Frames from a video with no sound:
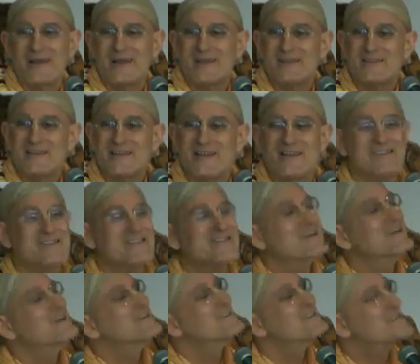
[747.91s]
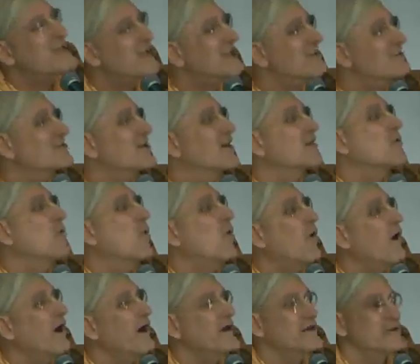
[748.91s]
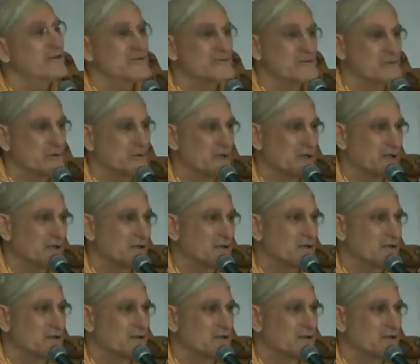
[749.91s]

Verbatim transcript: is there's the intent on why you're doing it.